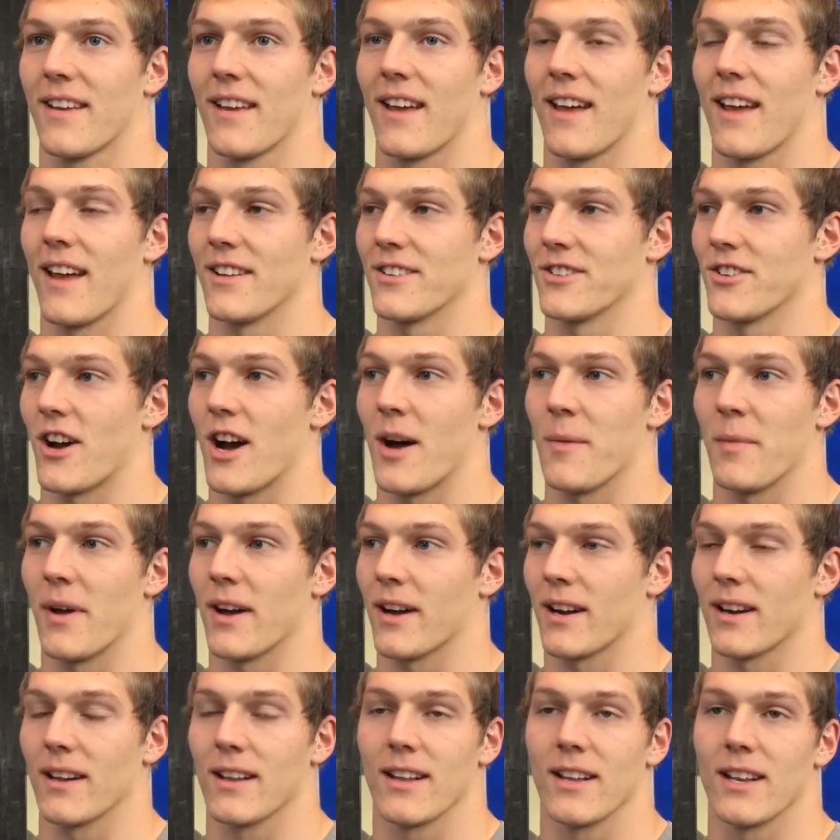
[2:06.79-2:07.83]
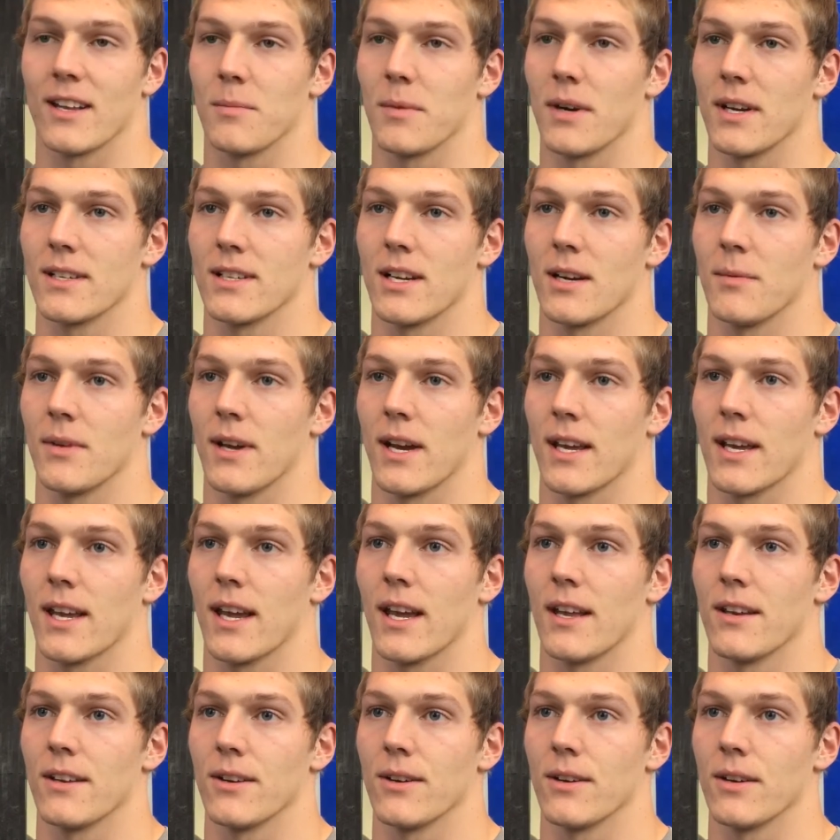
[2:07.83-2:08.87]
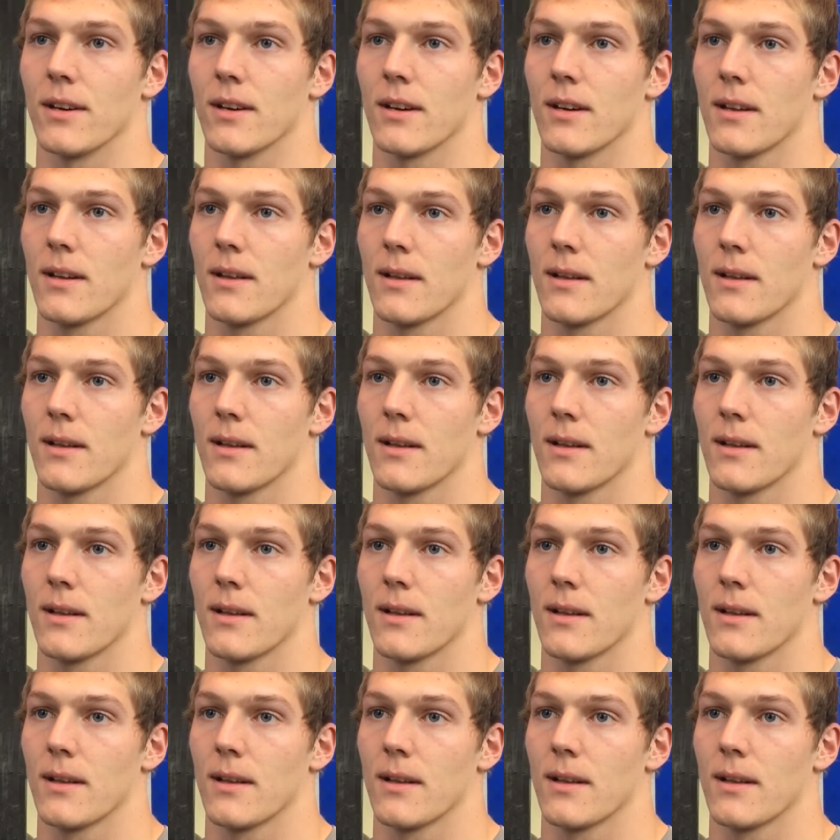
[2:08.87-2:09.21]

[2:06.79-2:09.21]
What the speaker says: and so I'm not gonna let anybody tell me I can't do it.